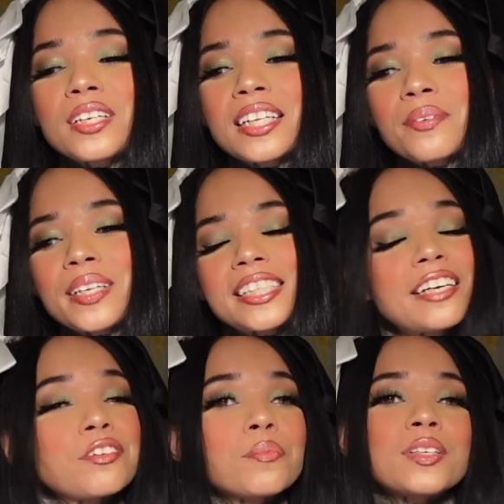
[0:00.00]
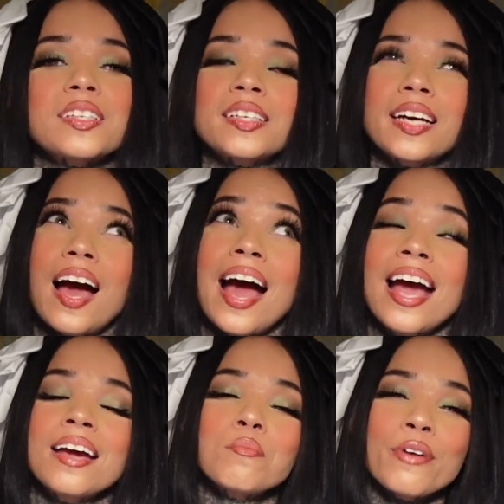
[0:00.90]
dealing with HIV mentally?
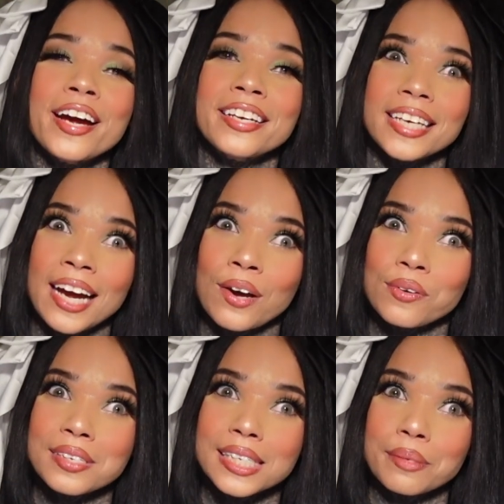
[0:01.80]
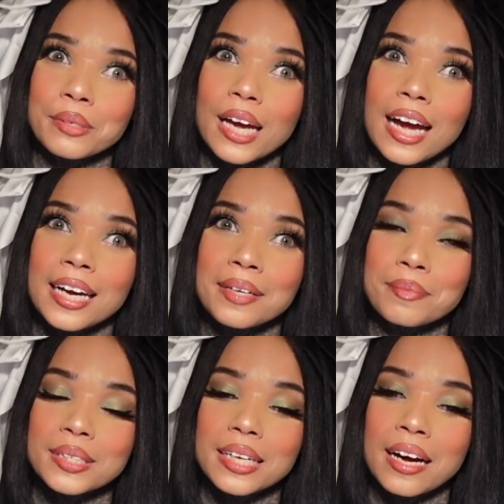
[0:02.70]
I break down
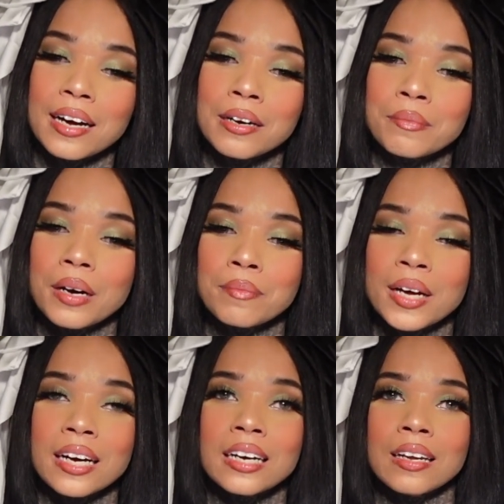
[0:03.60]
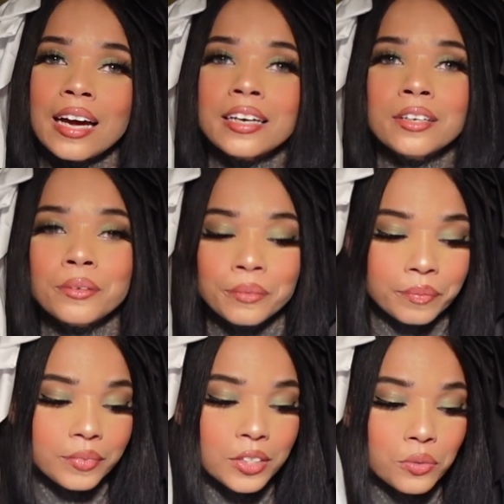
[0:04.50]
sometimes. I'm not gonna lie to you.
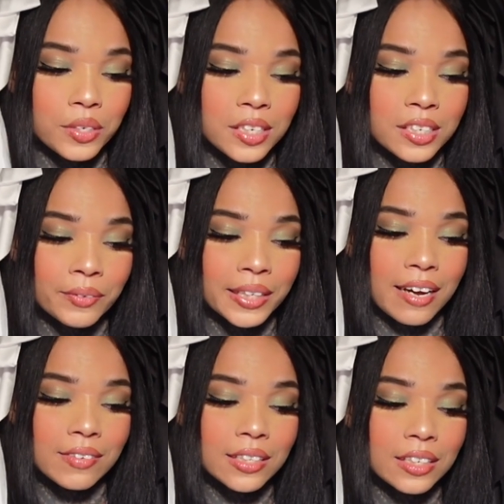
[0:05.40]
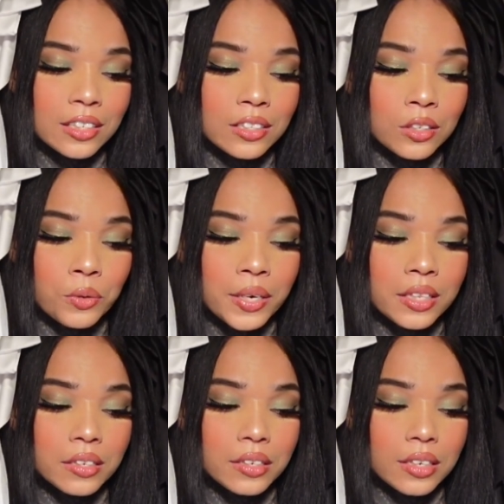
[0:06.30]
This one doesn't really have anything to do with
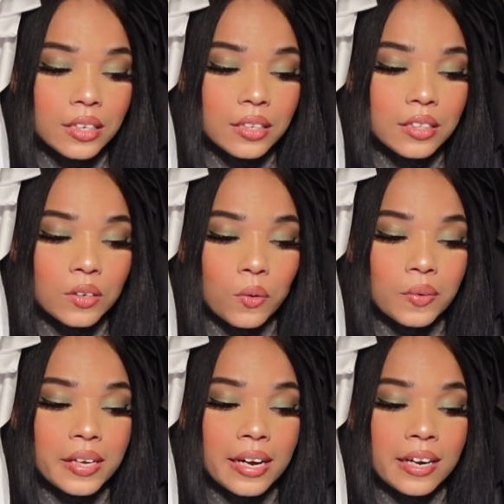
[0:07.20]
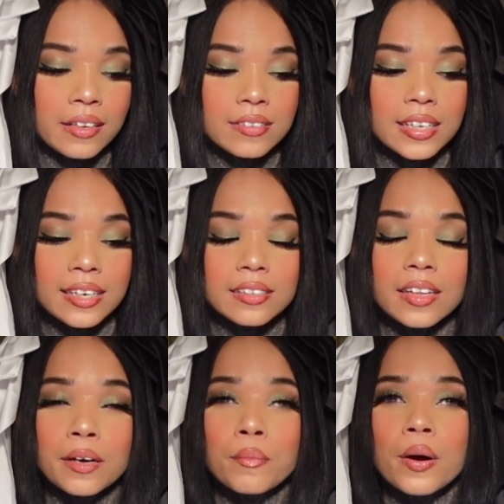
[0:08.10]
the whole dating and sex
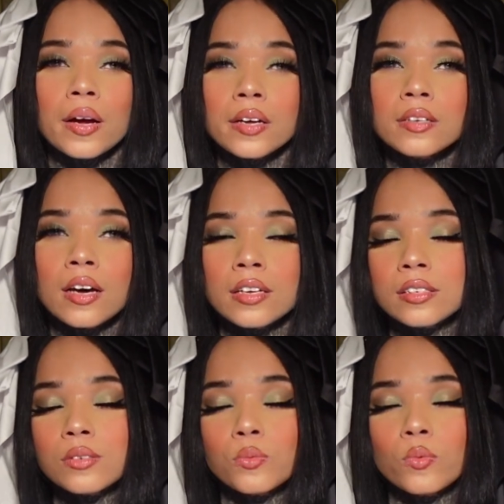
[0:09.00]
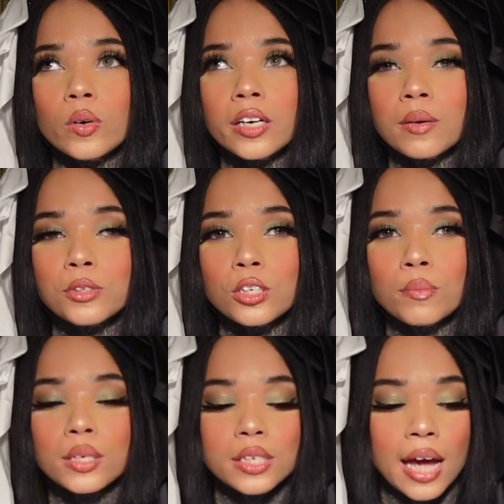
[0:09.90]
thing, but it does when it comes to your
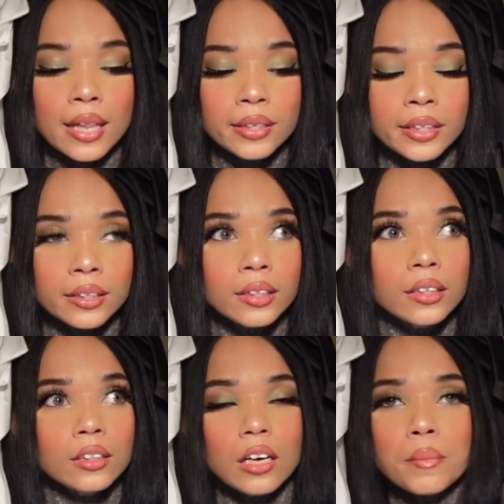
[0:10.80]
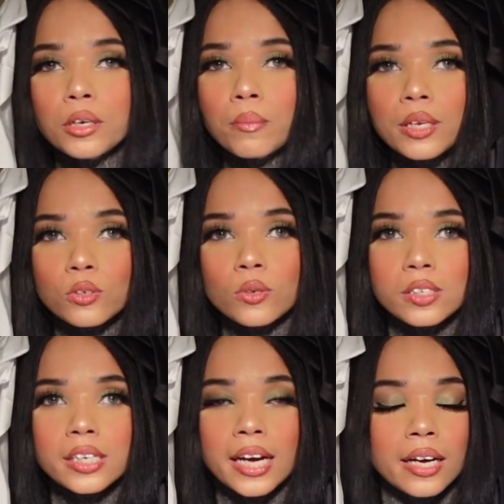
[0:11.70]
mentality. Your mental
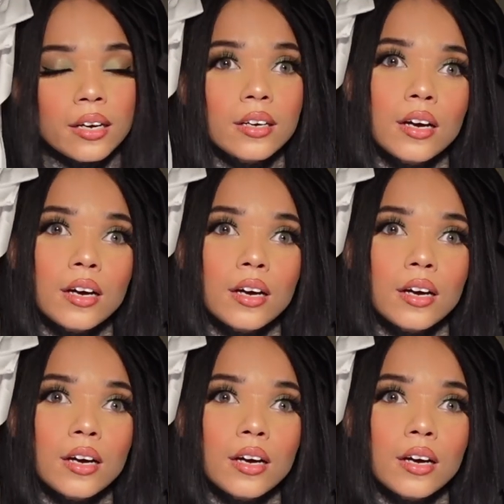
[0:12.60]
state.